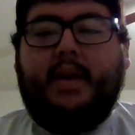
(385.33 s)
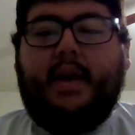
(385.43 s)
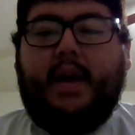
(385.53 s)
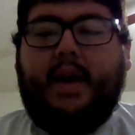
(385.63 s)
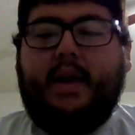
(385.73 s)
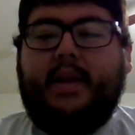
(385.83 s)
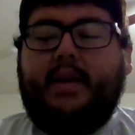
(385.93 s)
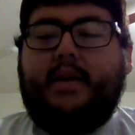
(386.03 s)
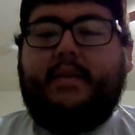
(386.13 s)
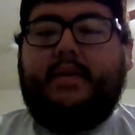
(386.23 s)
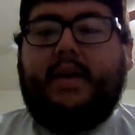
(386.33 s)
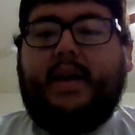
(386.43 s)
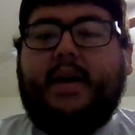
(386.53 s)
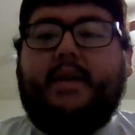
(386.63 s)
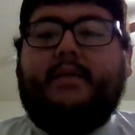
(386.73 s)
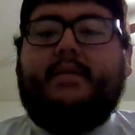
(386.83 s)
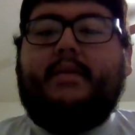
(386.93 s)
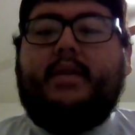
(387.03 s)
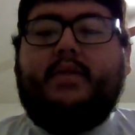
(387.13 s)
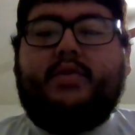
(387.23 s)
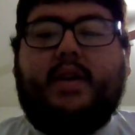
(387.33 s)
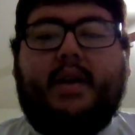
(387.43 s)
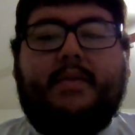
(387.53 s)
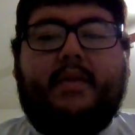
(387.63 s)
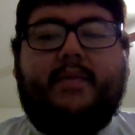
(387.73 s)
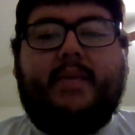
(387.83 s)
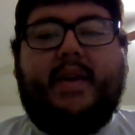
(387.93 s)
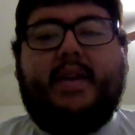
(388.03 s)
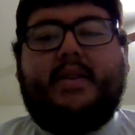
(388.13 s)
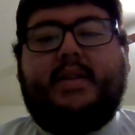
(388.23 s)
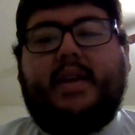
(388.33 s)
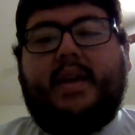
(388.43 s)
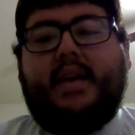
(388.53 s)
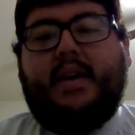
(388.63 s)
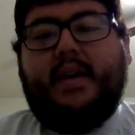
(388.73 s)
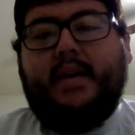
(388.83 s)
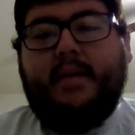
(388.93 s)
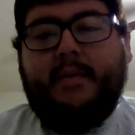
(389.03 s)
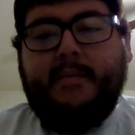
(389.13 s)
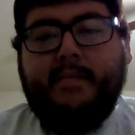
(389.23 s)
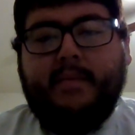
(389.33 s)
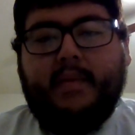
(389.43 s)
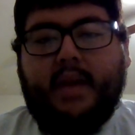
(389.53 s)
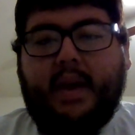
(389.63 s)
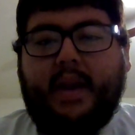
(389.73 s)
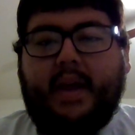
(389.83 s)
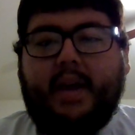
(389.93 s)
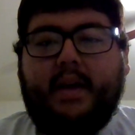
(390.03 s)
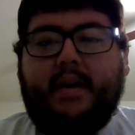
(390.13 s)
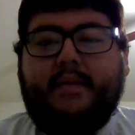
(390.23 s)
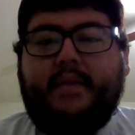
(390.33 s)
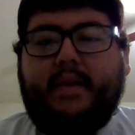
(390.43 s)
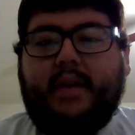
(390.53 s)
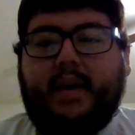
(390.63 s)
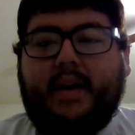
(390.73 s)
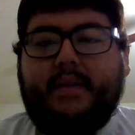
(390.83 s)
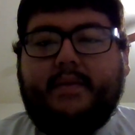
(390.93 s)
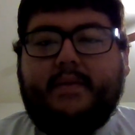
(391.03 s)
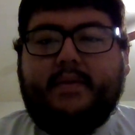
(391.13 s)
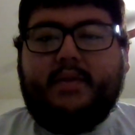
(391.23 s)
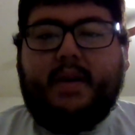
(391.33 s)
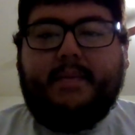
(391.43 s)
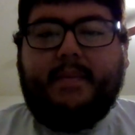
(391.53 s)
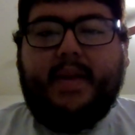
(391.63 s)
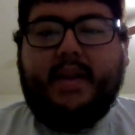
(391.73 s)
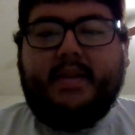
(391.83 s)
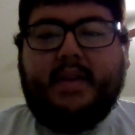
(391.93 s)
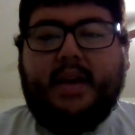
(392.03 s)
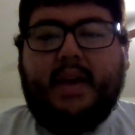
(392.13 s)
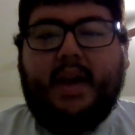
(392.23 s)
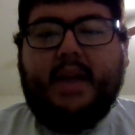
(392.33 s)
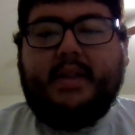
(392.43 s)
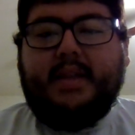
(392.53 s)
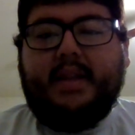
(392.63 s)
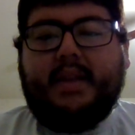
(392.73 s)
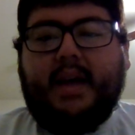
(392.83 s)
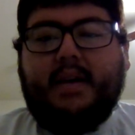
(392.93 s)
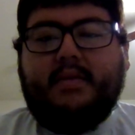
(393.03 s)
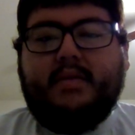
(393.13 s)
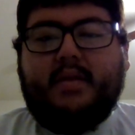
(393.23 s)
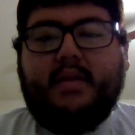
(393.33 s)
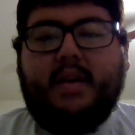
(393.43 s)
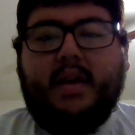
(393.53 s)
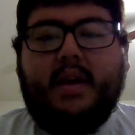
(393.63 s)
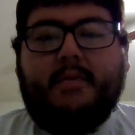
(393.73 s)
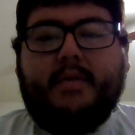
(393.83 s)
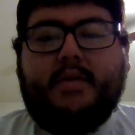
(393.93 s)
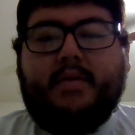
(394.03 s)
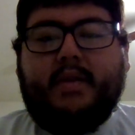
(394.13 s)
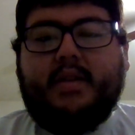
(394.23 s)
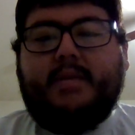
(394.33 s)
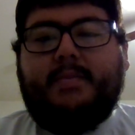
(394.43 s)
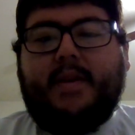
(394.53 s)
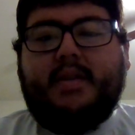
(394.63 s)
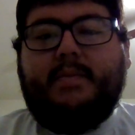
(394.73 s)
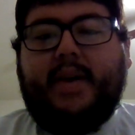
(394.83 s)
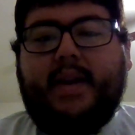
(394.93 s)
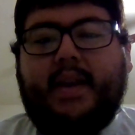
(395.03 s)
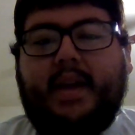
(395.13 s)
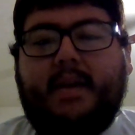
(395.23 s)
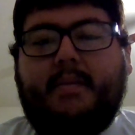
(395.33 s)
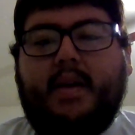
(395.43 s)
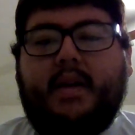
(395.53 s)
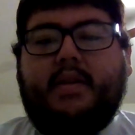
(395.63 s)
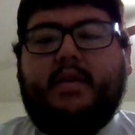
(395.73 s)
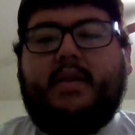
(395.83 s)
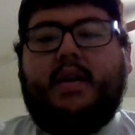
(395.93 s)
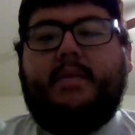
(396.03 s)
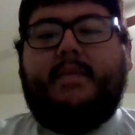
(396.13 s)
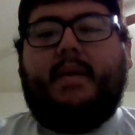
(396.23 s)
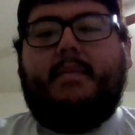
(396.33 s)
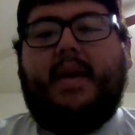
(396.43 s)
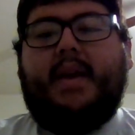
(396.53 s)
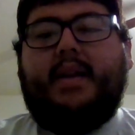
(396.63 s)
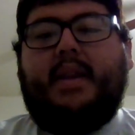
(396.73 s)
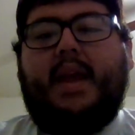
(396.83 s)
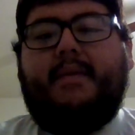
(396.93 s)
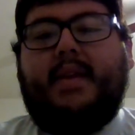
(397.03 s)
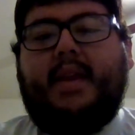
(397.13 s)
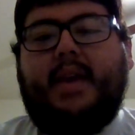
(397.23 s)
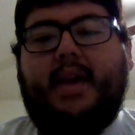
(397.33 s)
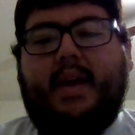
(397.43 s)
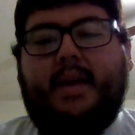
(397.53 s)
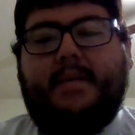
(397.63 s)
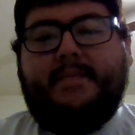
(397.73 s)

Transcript: And of the half tribe of Manasseh, 18,000, which were expressed by name to come and make David king.